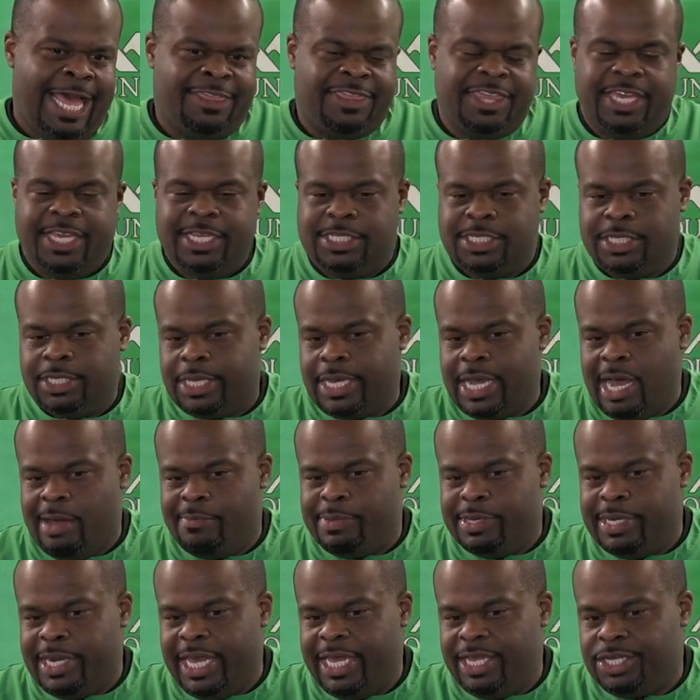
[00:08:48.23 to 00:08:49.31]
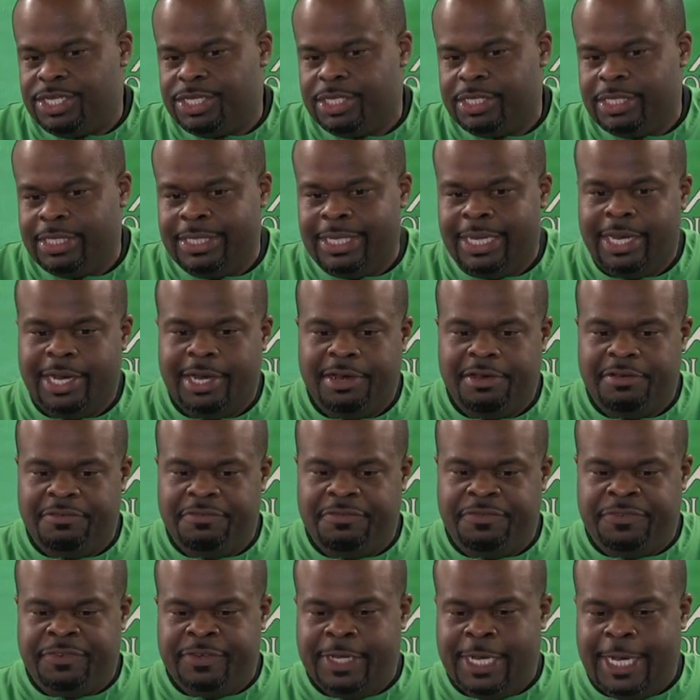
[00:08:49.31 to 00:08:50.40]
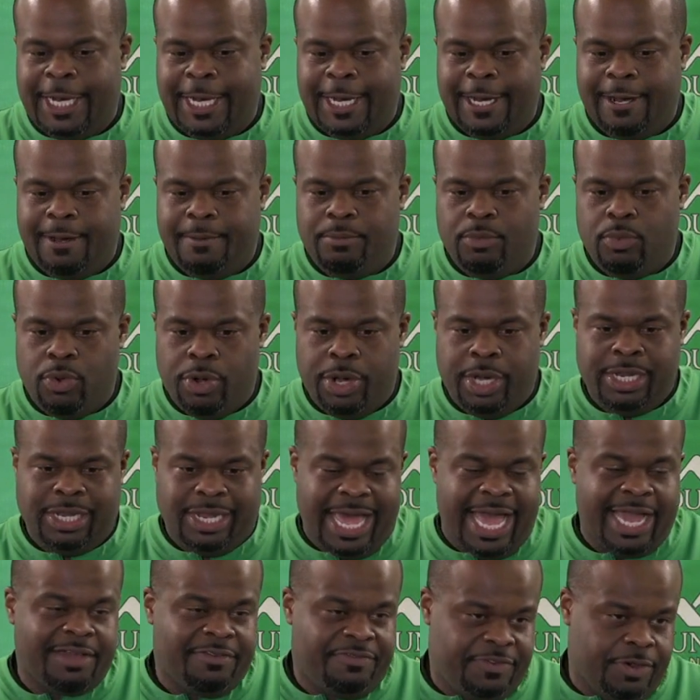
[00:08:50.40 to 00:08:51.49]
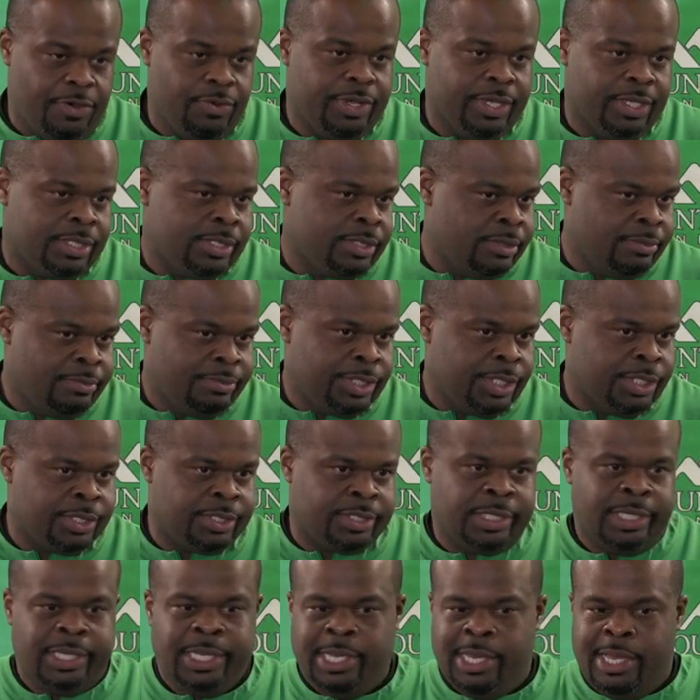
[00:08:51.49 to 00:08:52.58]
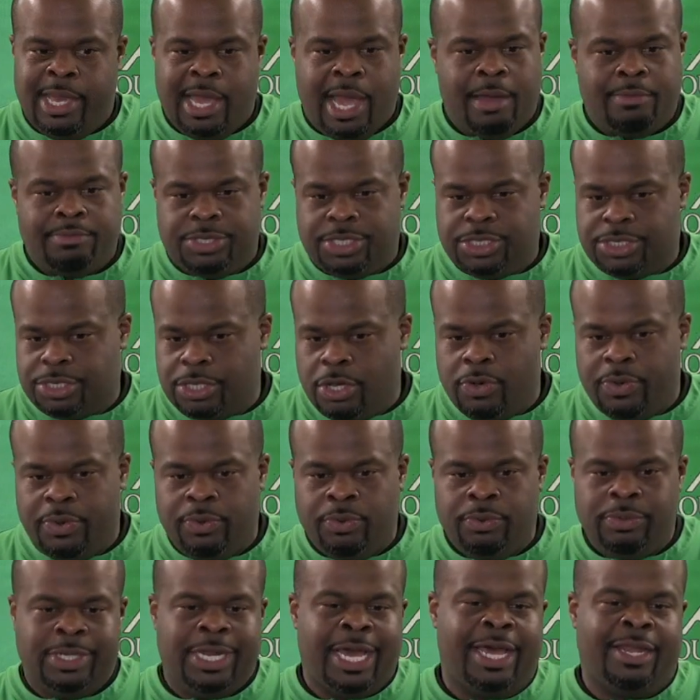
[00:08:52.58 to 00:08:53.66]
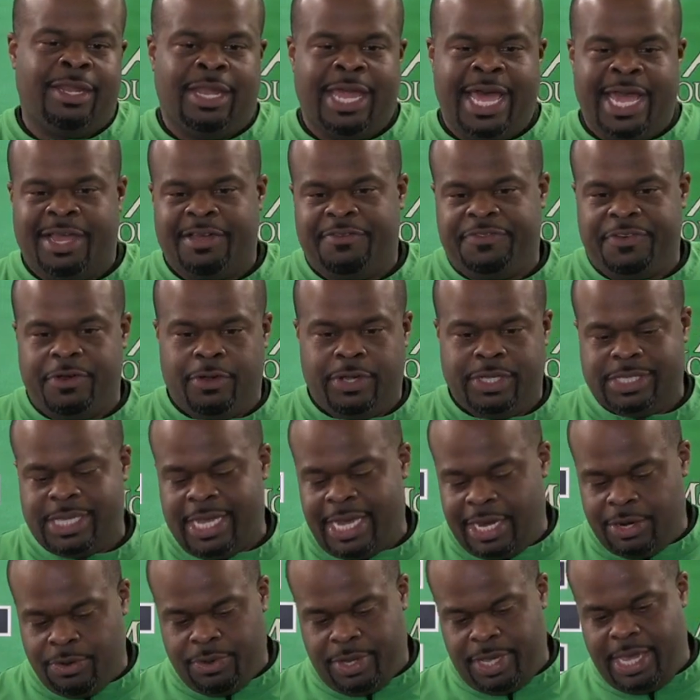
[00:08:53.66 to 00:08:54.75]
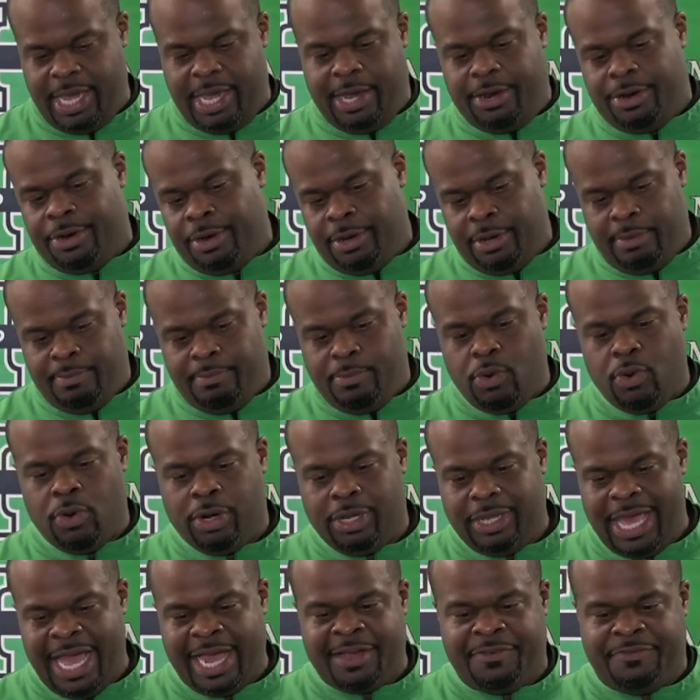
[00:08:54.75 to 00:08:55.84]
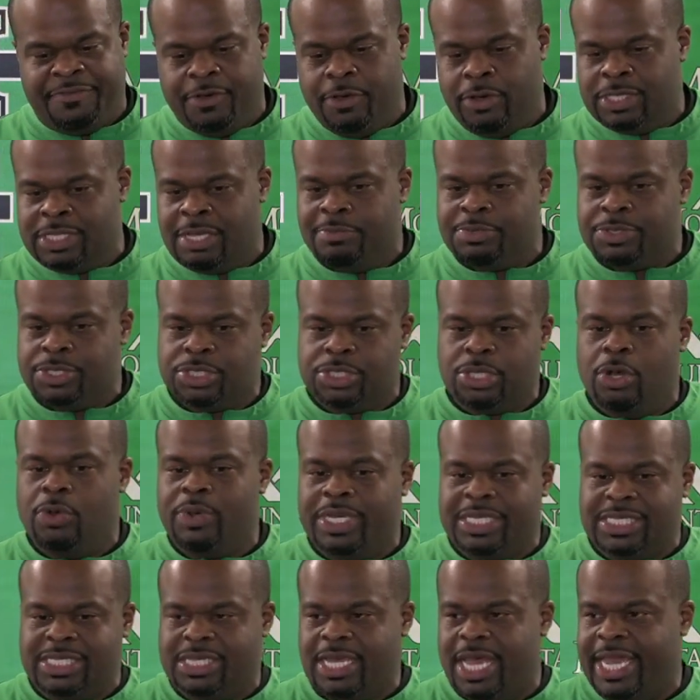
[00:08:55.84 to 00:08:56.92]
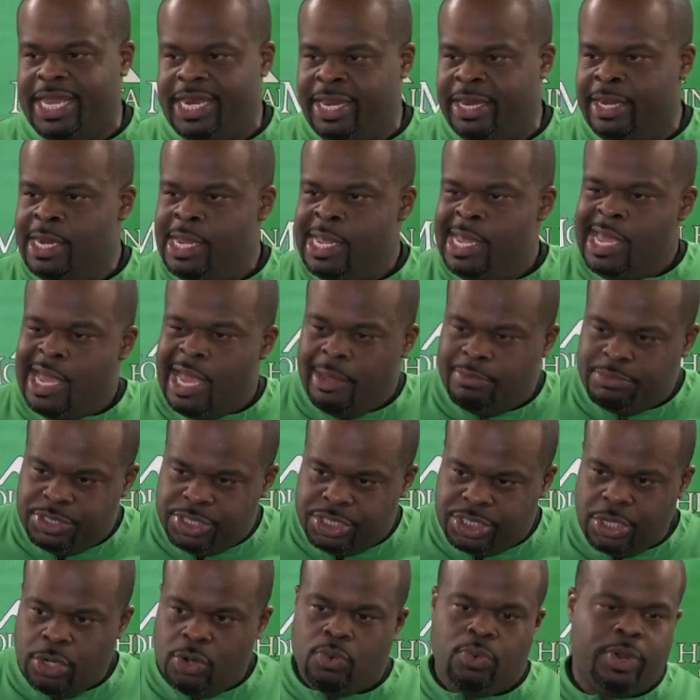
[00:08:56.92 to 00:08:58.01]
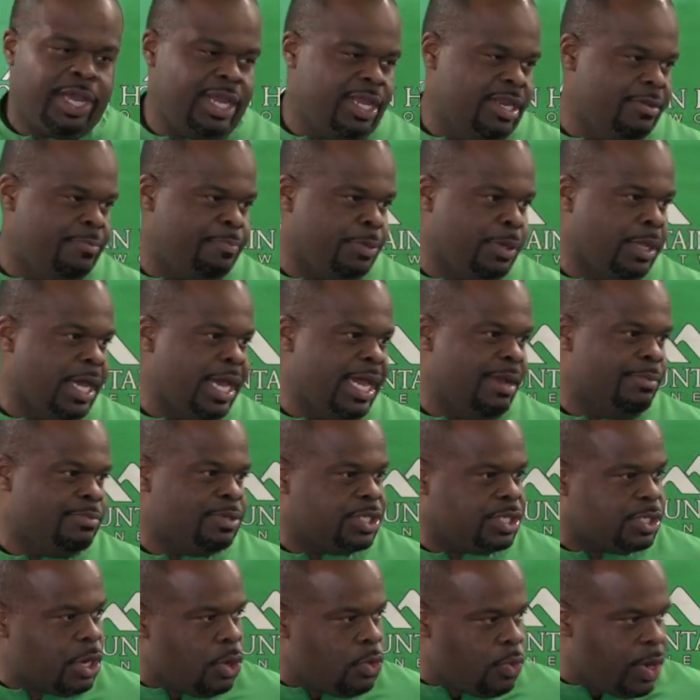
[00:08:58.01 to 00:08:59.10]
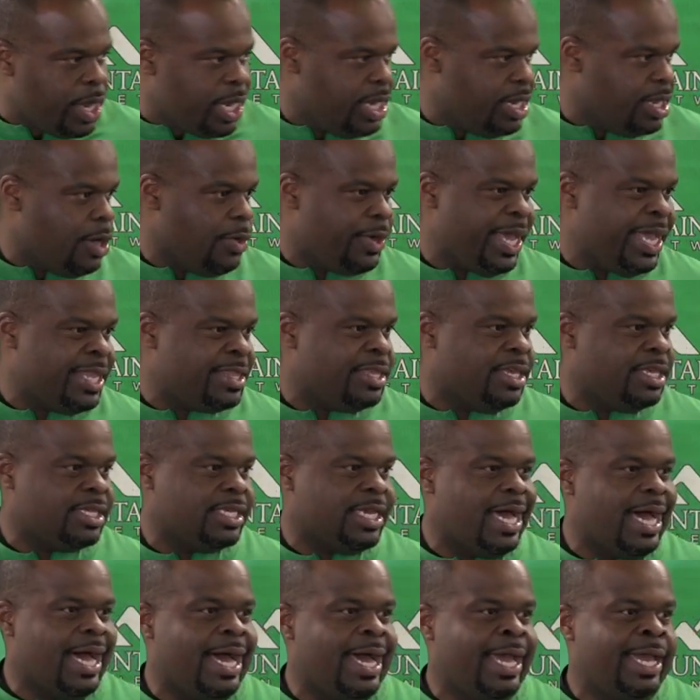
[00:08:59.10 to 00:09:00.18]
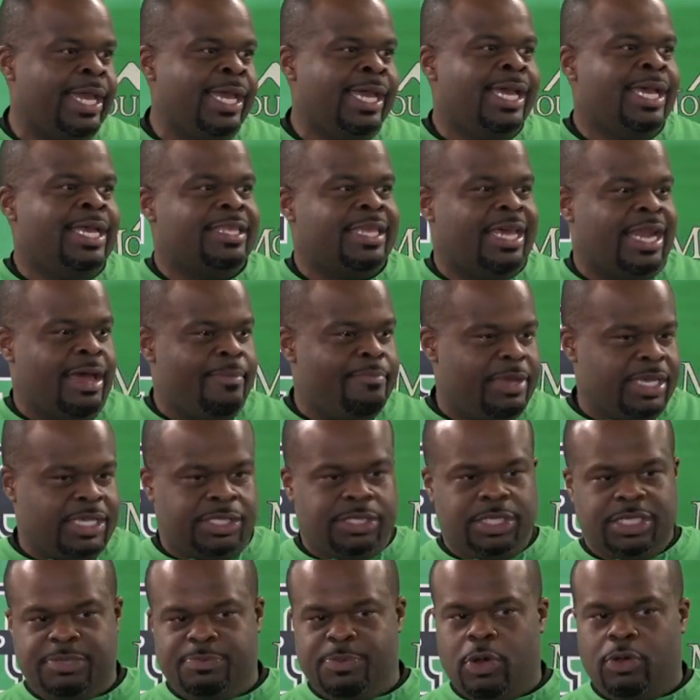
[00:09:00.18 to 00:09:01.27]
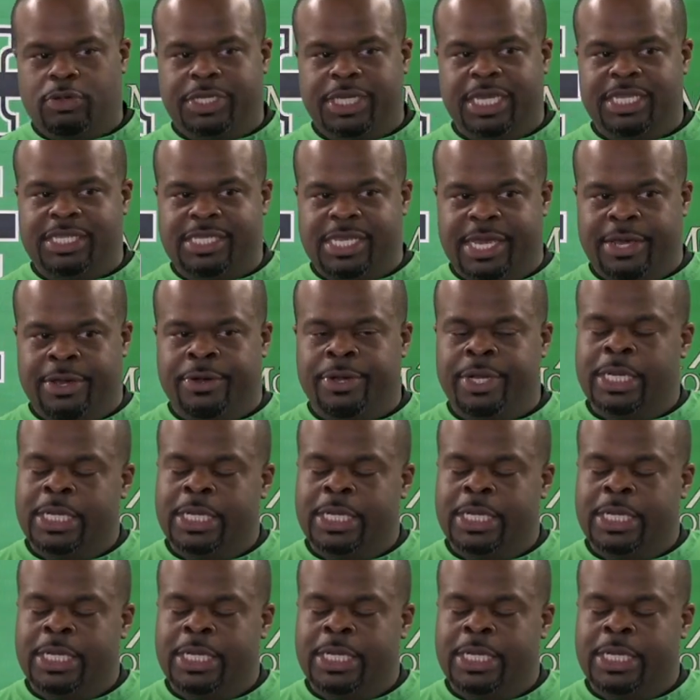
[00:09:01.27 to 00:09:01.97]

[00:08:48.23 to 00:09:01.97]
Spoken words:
I think it's a combination of, one, lack of focus. Just I'm so, not lack of focus, like I don't care. More lack of focus. I'm so excited. I'm so ready to play. I'm so ready to go hit this guy that I missed the small detail.